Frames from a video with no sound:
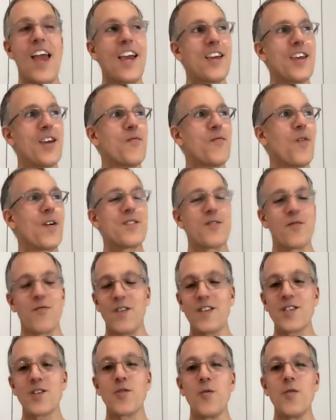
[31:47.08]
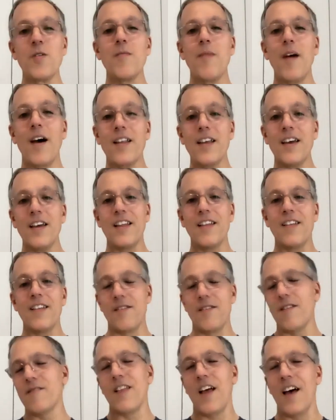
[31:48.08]
what's cool about it? Oh,
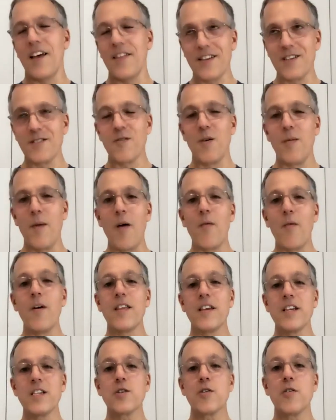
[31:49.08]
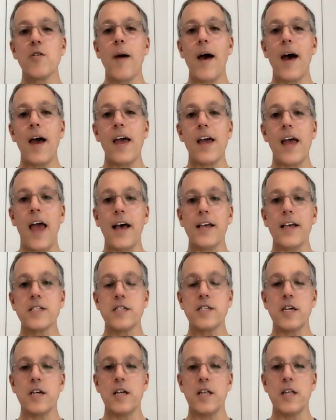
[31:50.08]
there's a lot of things cool about it. One of the things cool about it, it has
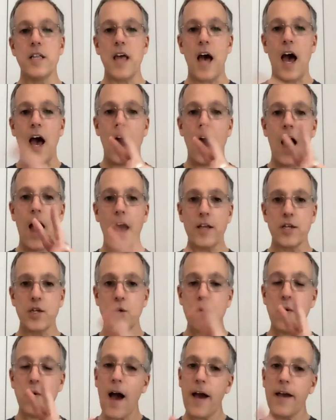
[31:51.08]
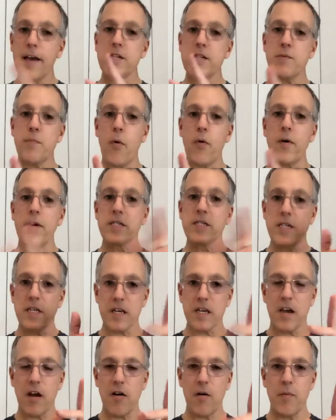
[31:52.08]
the two highest points in the
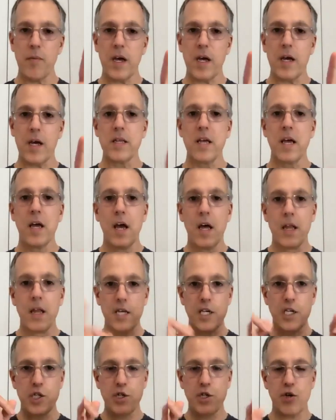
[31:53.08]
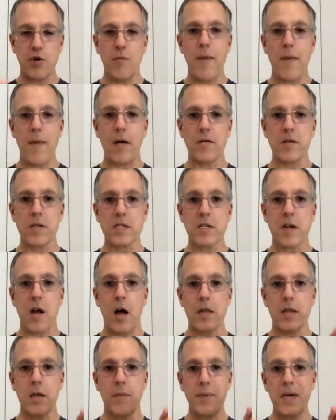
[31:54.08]
Caribbean. These two mountains
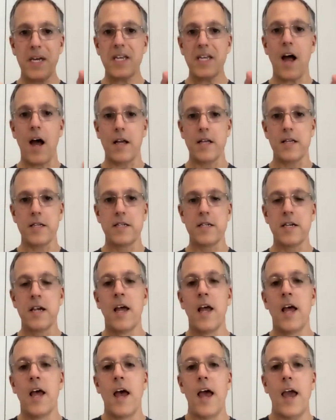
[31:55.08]
called the Pitons. Oh,